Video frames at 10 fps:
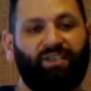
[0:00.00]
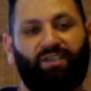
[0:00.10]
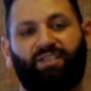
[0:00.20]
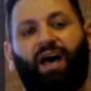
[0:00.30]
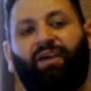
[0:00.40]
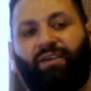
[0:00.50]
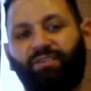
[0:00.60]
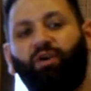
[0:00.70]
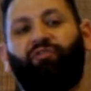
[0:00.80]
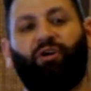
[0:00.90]
there's a high
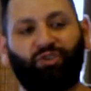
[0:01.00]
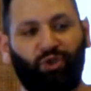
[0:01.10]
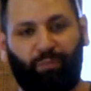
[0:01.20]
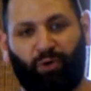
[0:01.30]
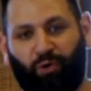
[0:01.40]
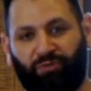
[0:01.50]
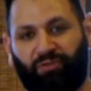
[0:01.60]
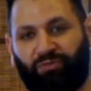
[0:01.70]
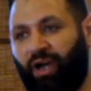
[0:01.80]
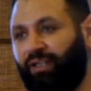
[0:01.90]
risk of
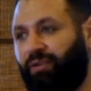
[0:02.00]
osteoporosis, right?